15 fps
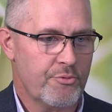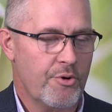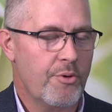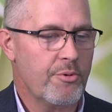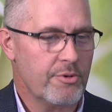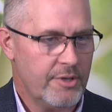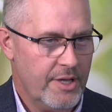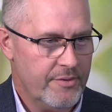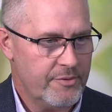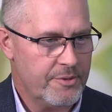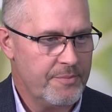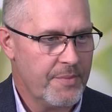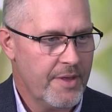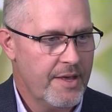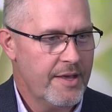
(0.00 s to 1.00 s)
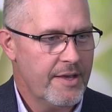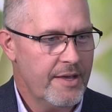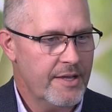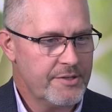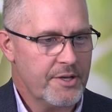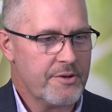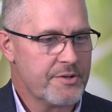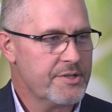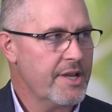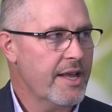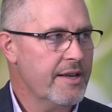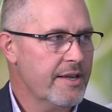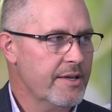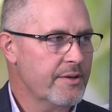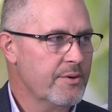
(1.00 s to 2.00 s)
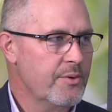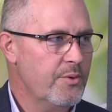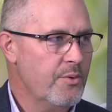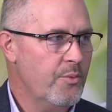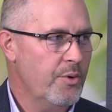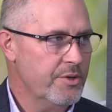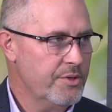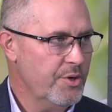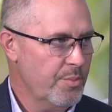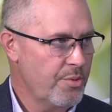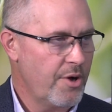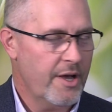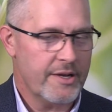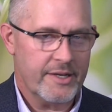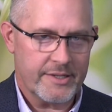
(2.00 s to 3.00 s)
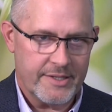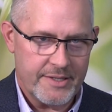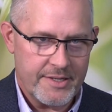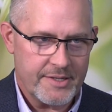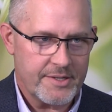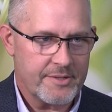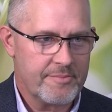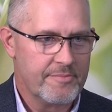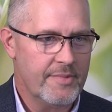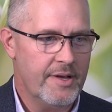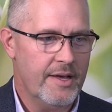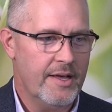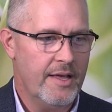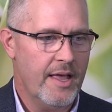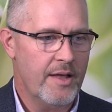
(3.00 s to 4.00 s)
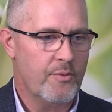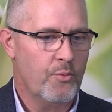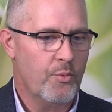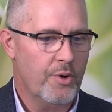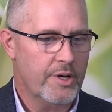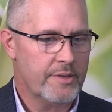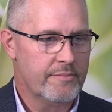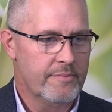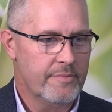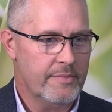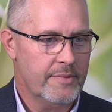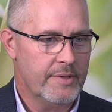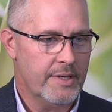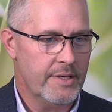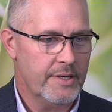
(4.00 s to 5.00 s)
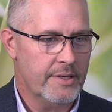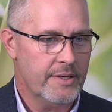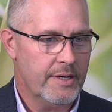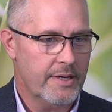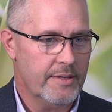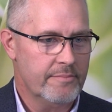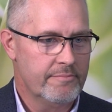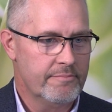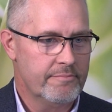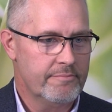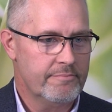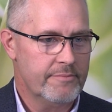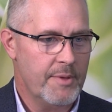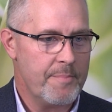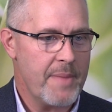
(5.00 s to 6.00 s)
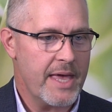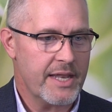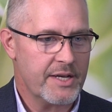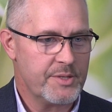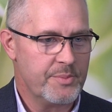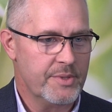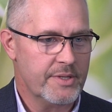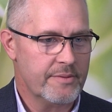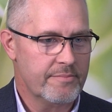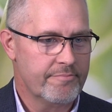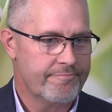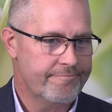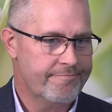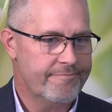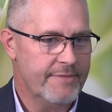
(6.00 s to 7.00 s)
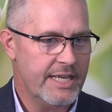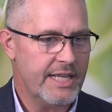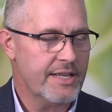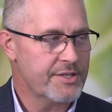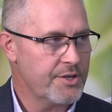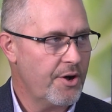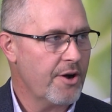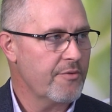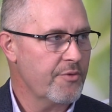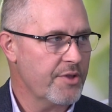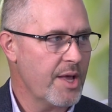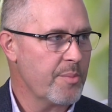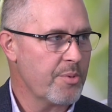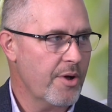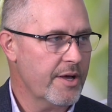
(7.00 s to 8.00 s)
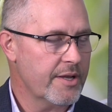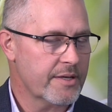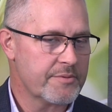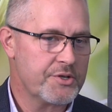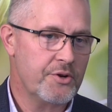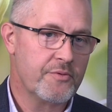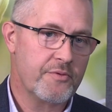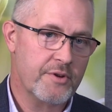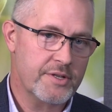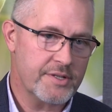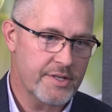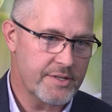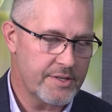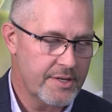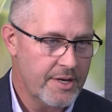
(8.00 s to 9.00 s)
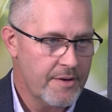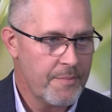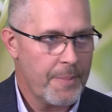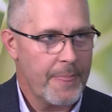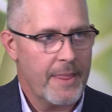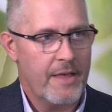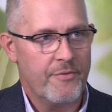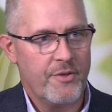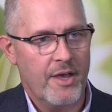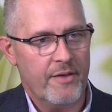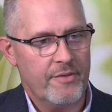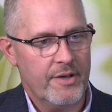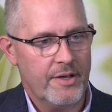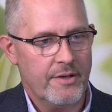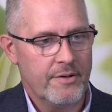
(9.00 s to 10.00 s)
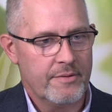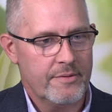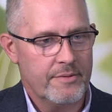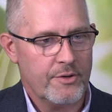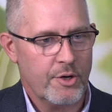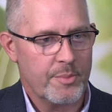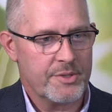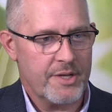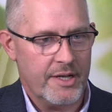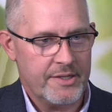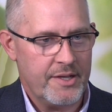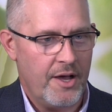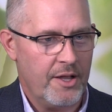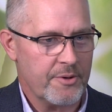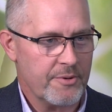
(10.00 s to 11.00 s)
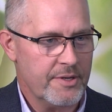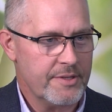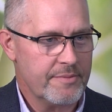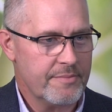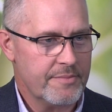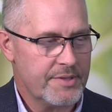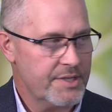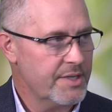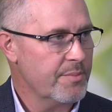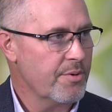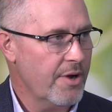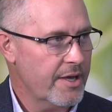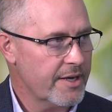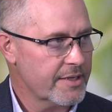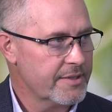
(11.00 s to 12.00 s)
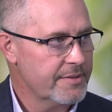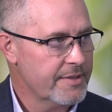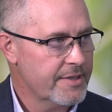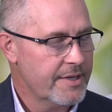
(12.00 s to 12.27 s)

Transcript: grower level, it's understanding what your product is and what the management needs are for that product. So, for instance, if you have a herbicide-tolerant seed product,